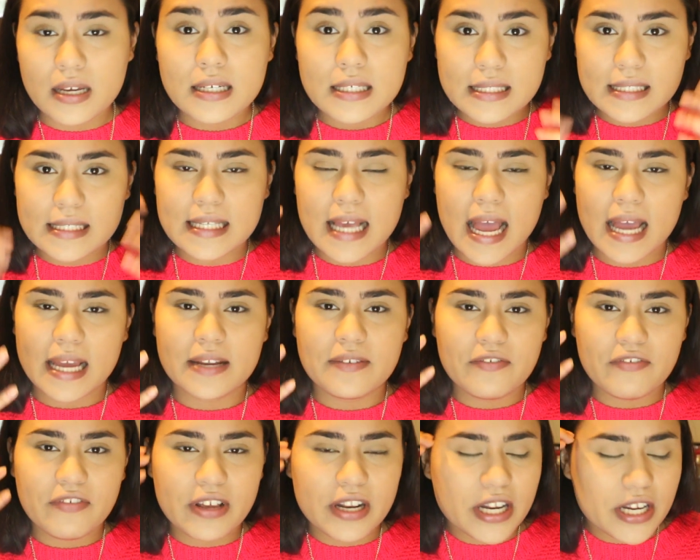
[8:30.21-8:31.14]

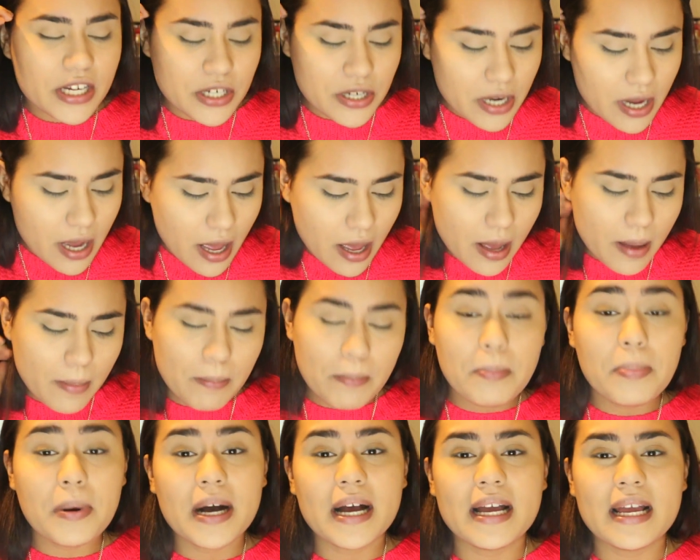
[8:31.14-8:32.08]
satin finish,
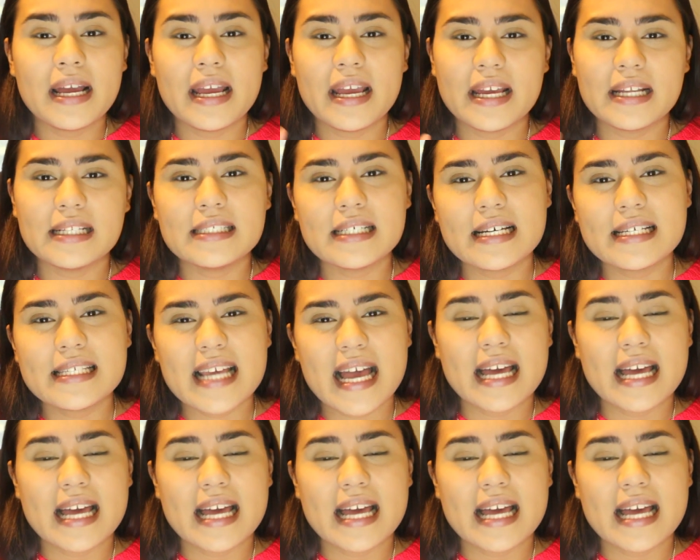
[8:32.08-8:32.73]
but it does